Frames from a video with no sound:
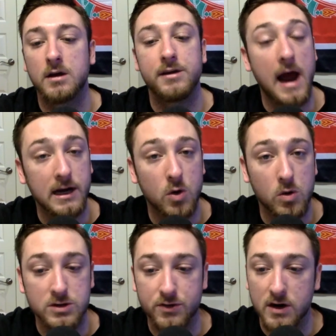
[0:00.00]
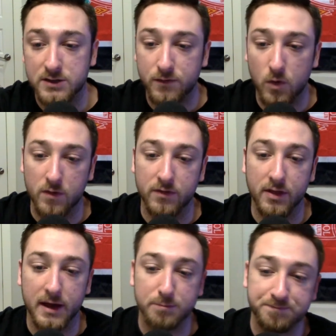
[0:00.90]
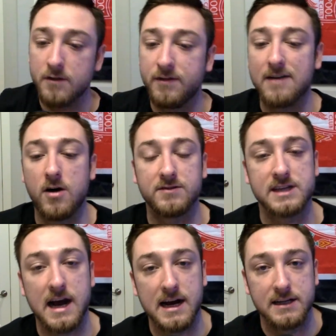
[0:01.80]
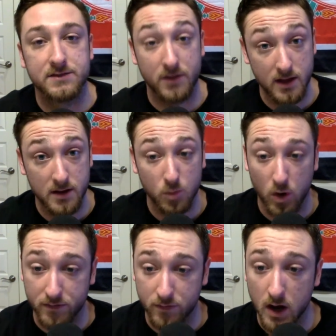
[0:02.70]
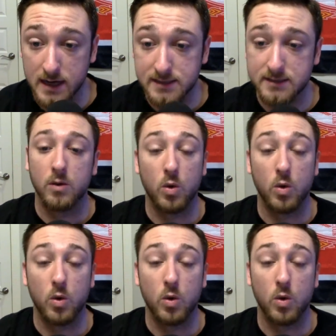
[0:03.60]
9 corners for us, 4 for them. 5 offsides for them, 1 for us.